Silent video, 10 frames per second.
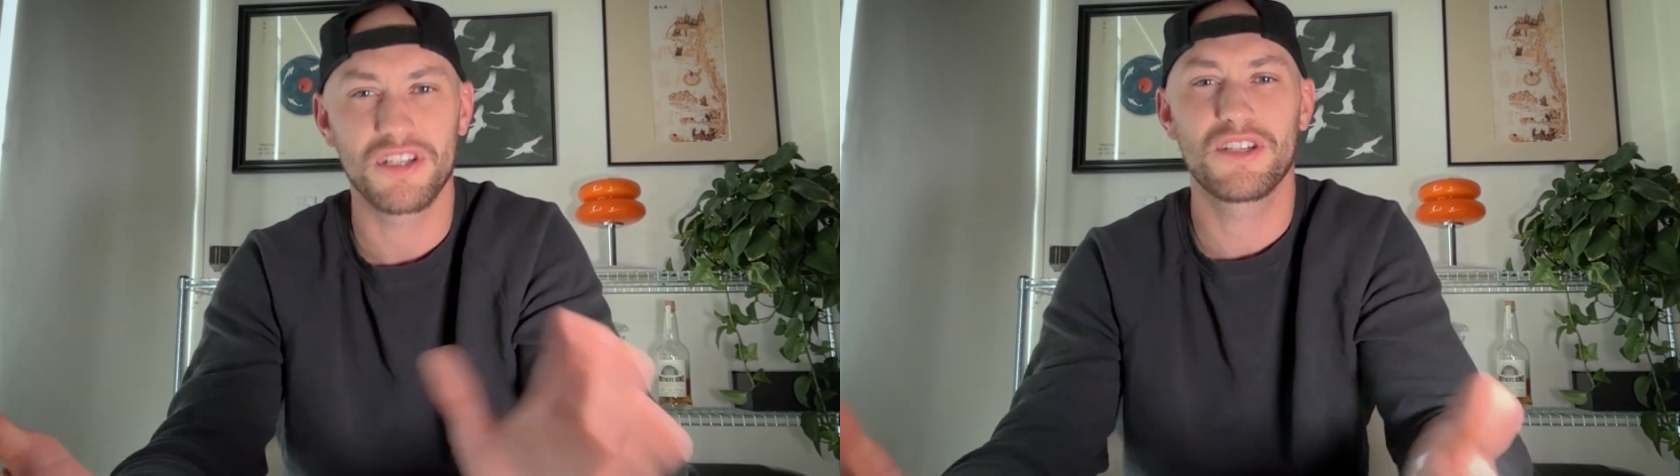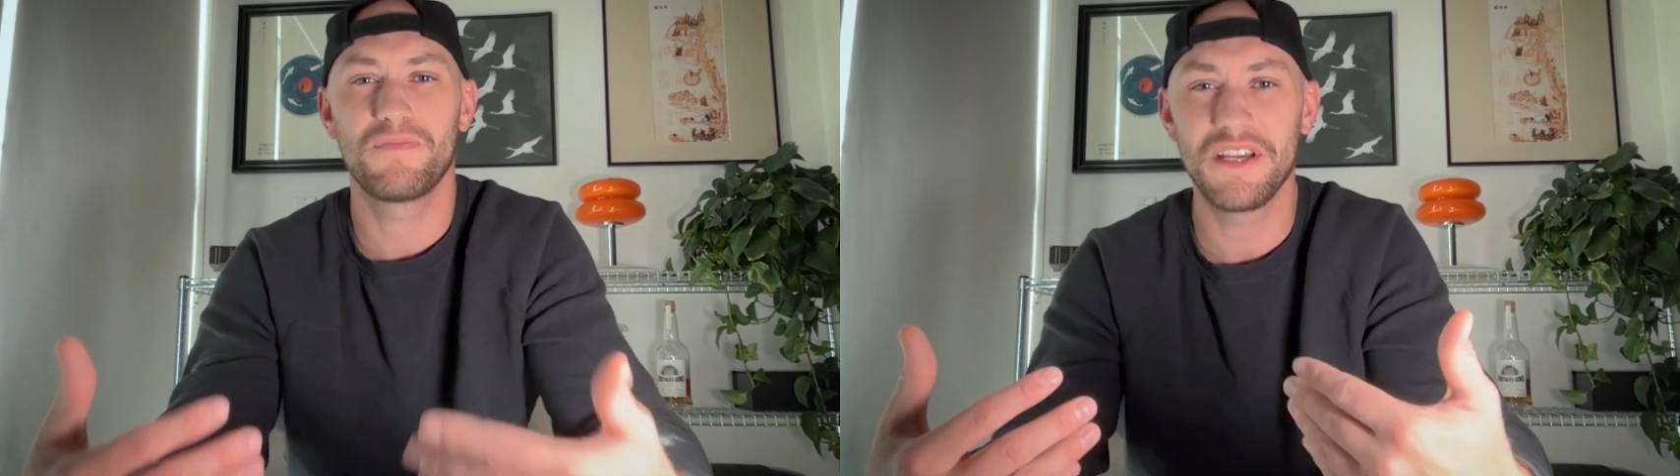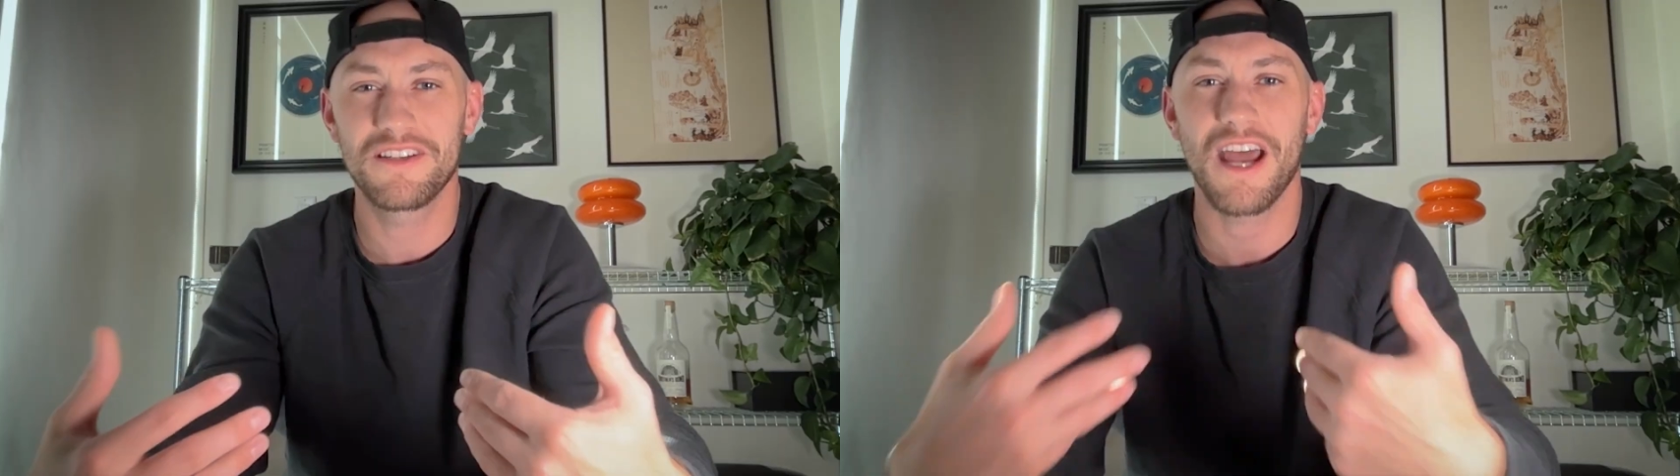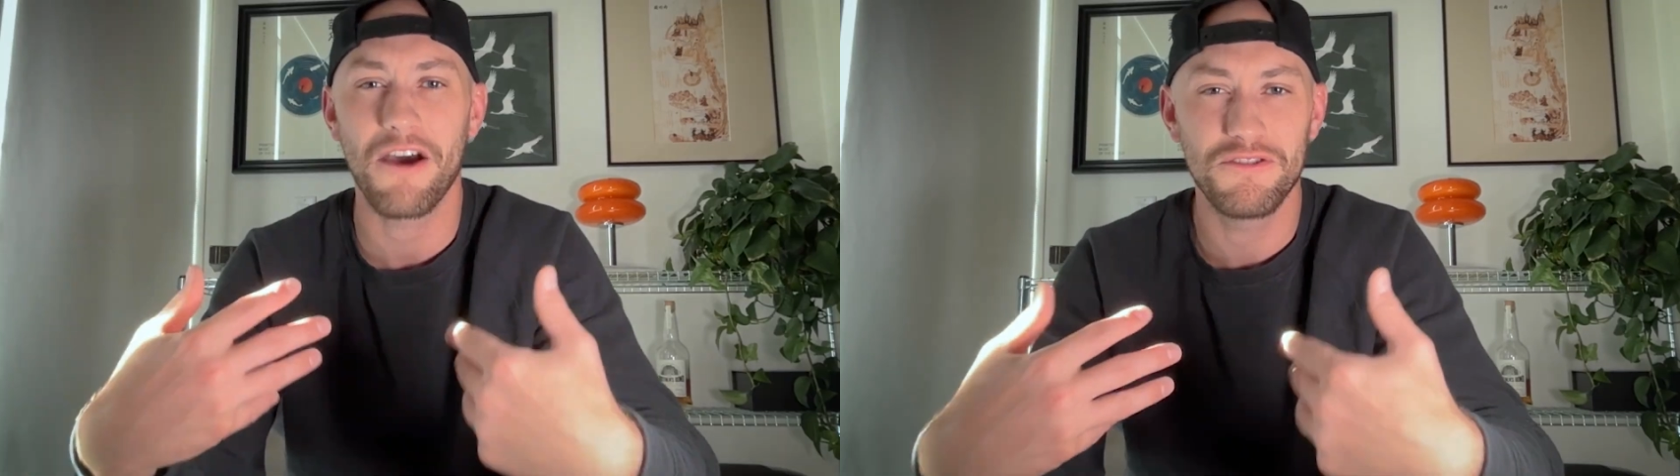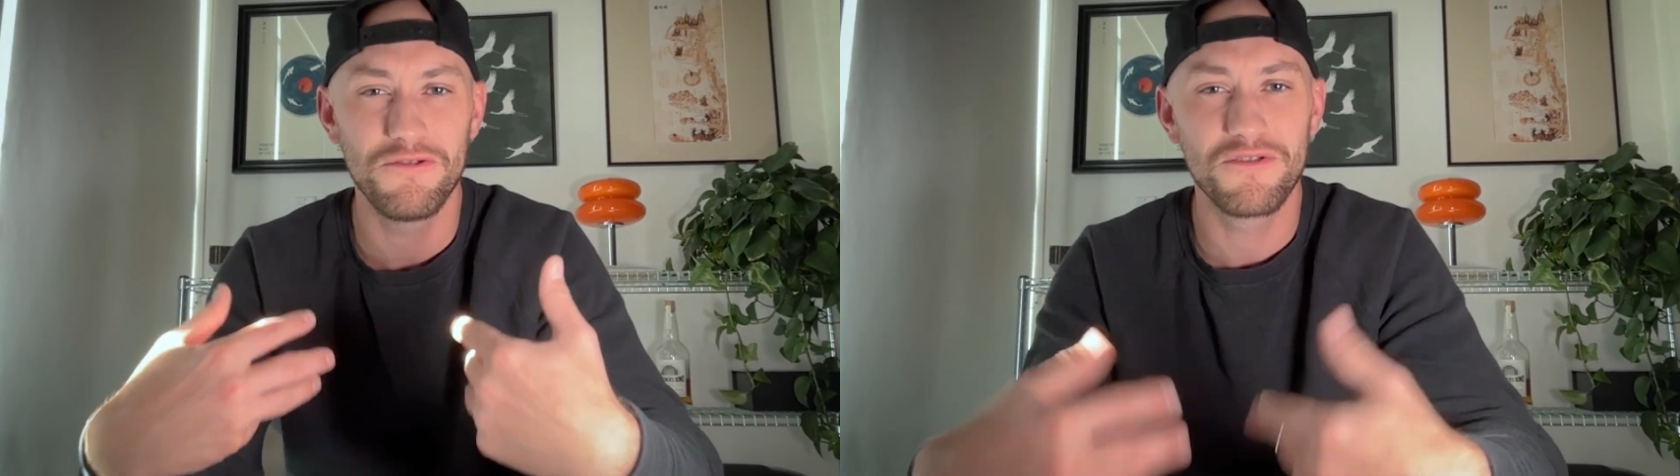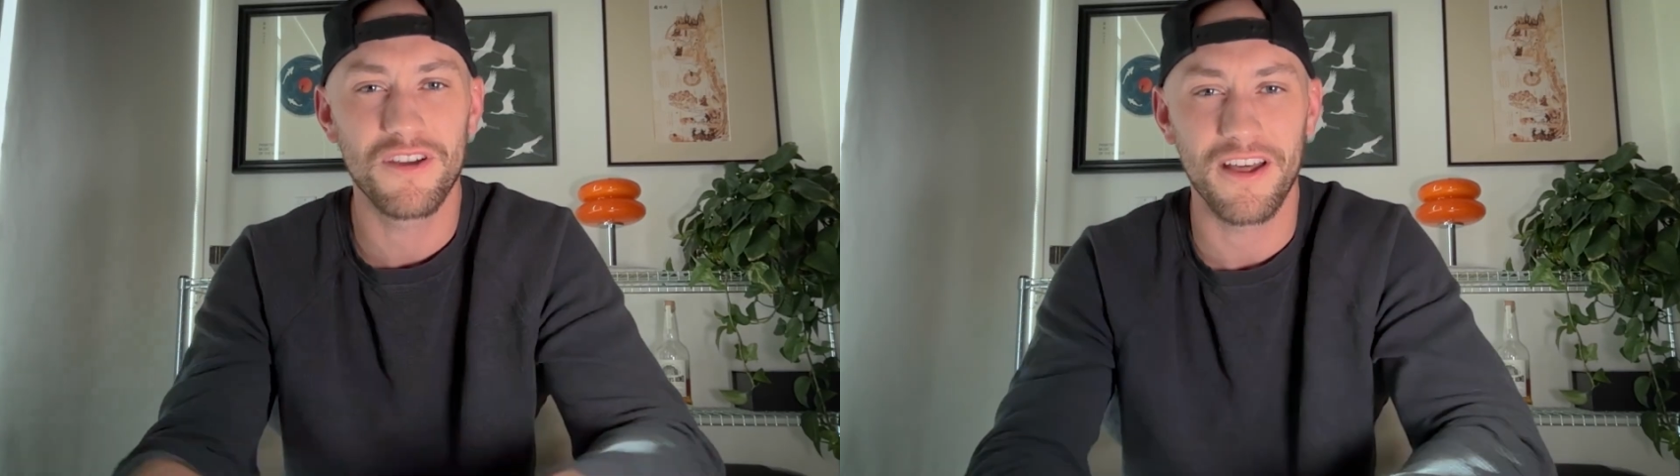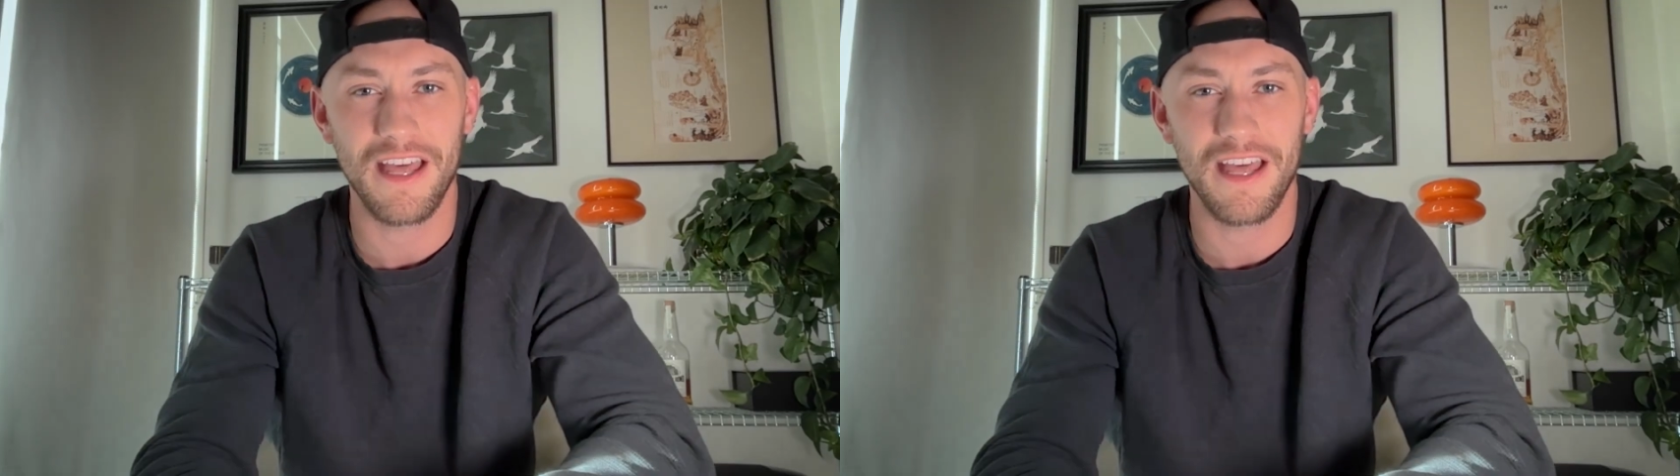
of speaks to how you saw